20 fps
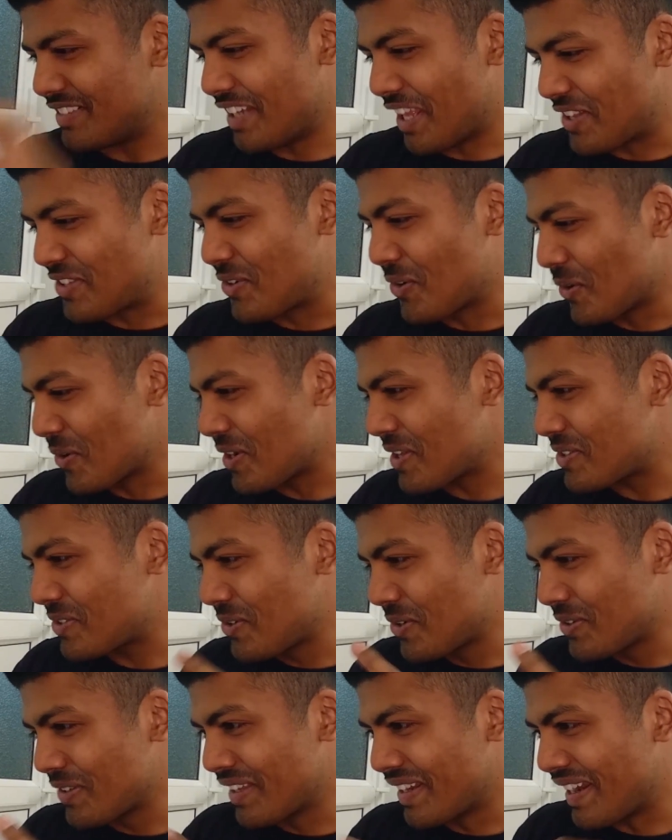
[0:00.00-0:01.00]
let's go let's
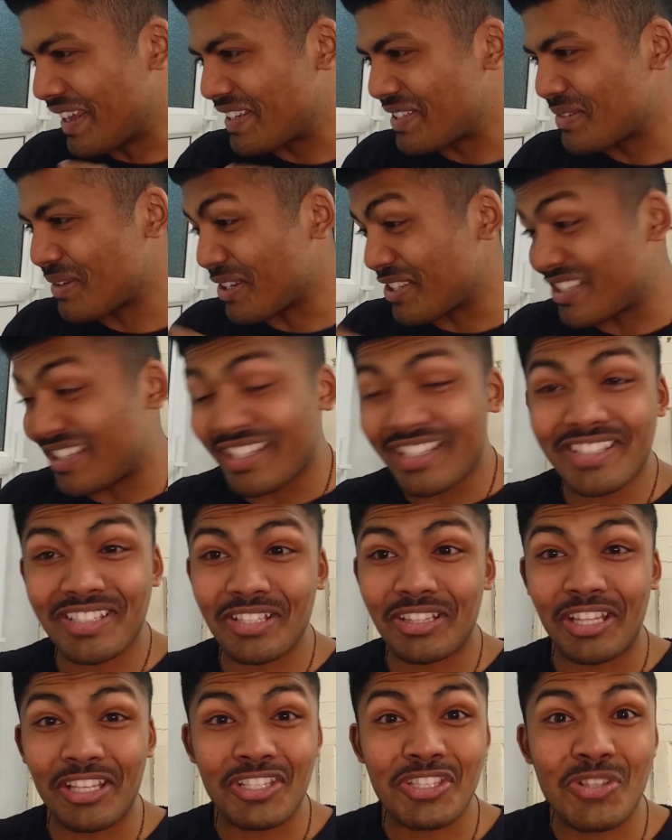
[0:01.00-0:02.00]
go to the next page
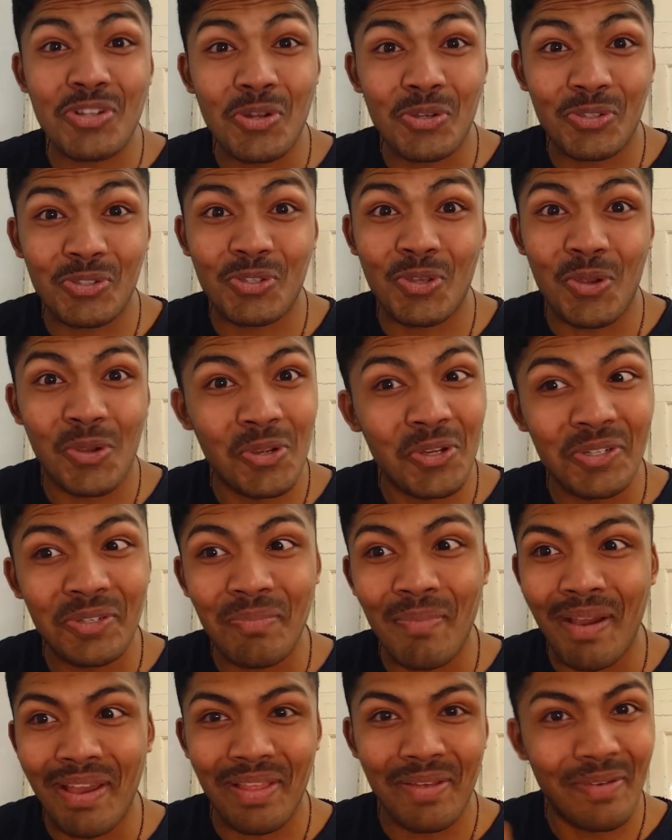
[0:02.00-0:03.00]
this this looks so
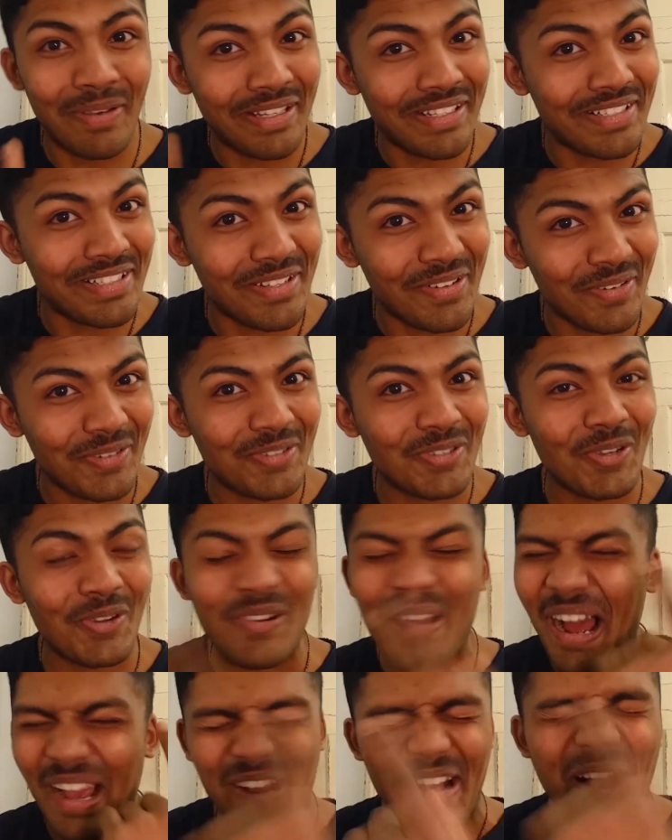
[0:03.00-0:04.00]
good by the way this looks so
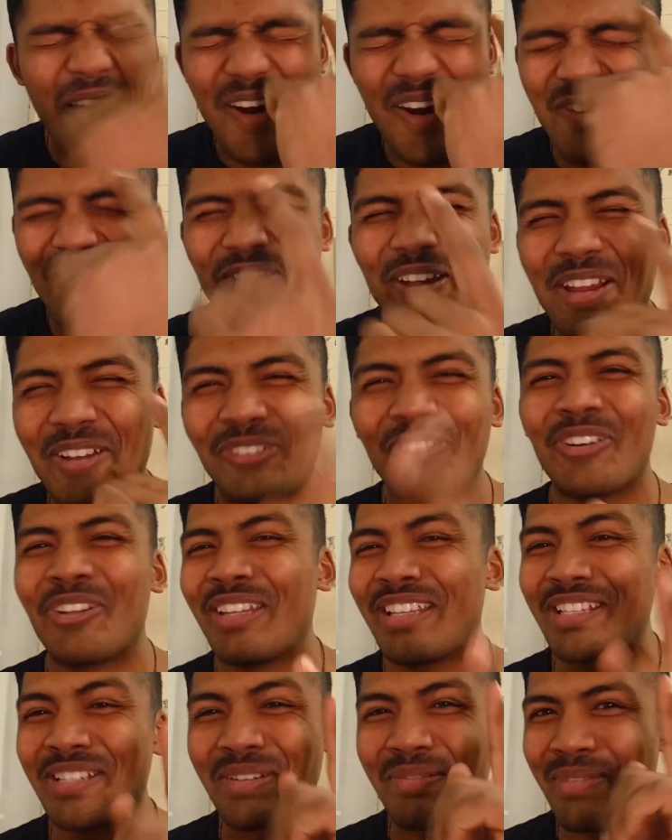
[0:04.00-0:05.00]
good i can't wait for
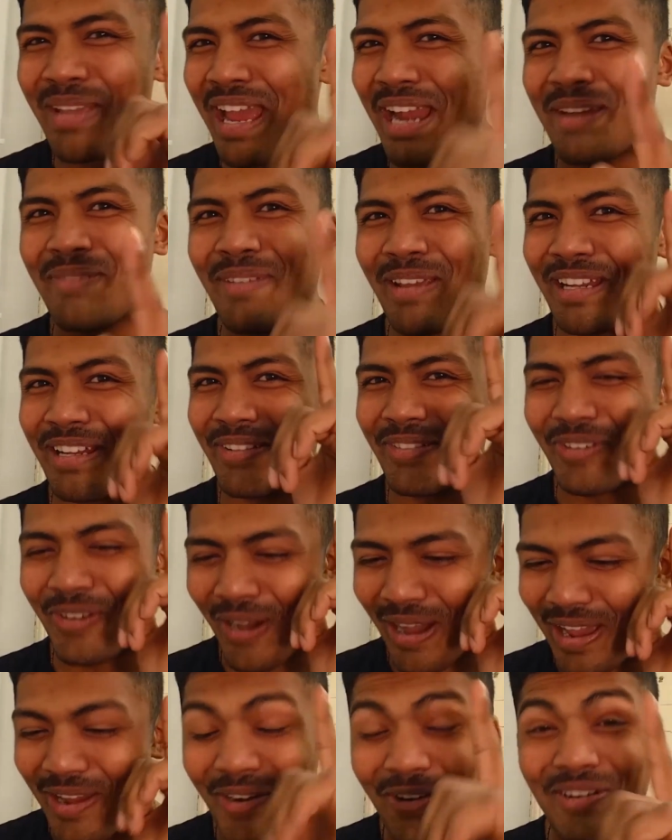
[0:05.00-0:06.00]
this to be animated
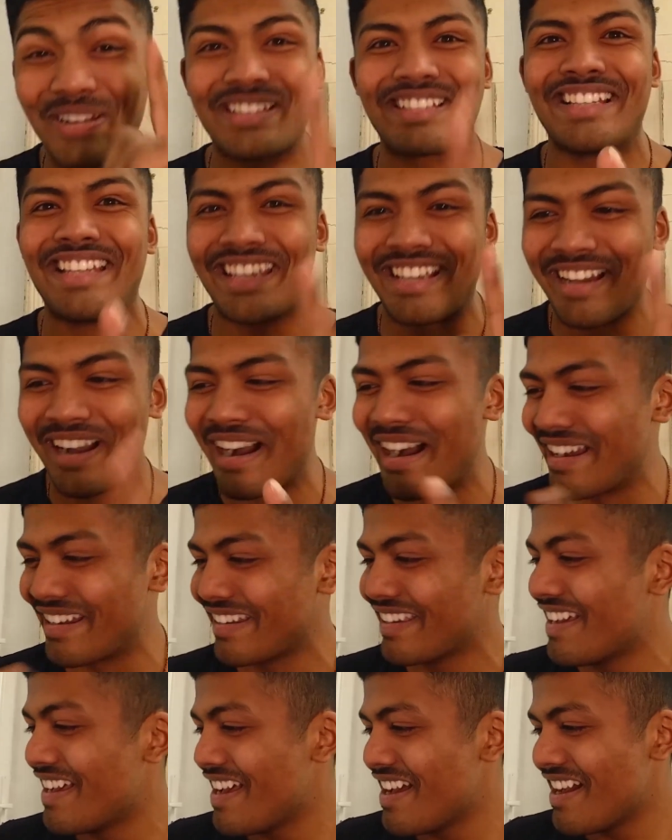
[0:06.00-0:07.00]
though i honestly
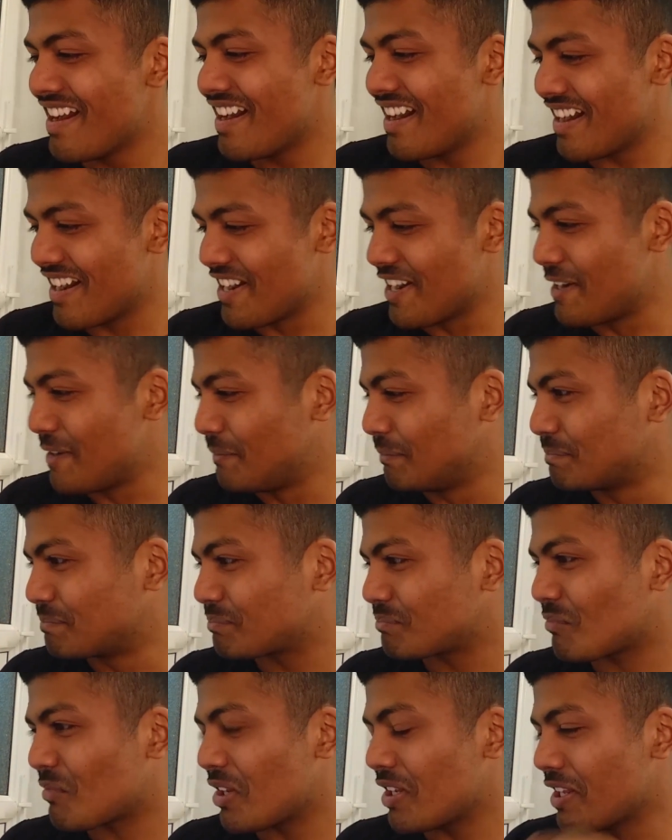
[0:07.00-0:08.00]
can't um
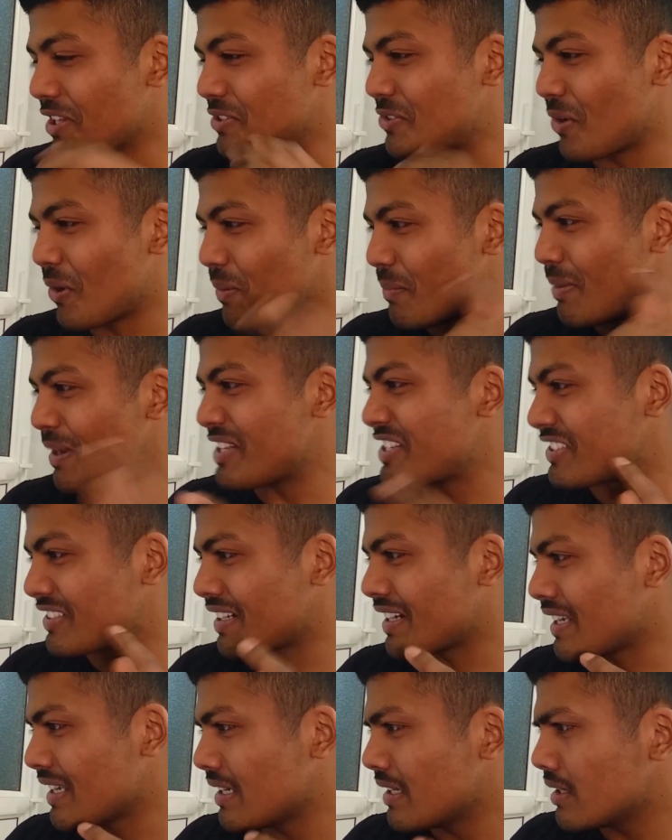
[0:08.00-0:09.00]
let's go page
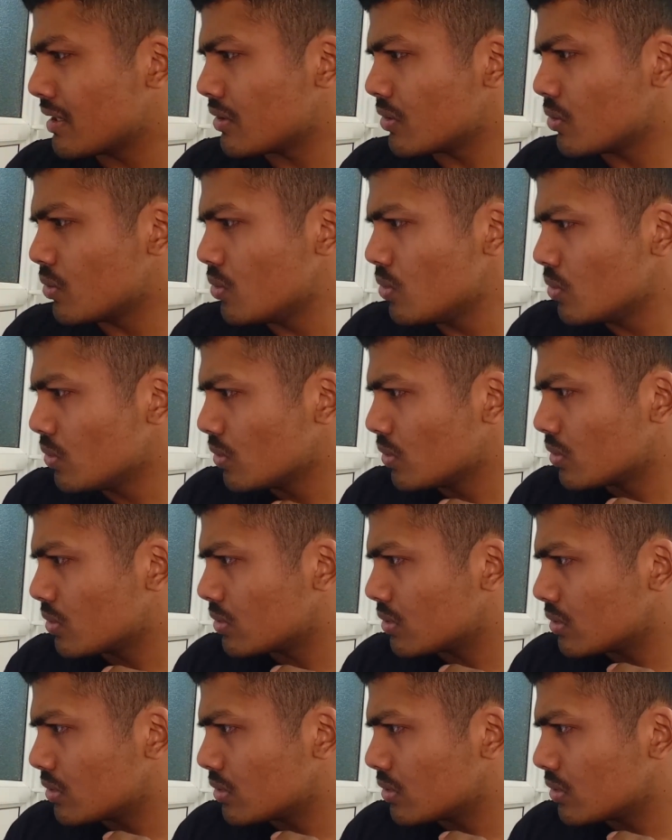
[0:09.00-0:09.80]
three Ooh.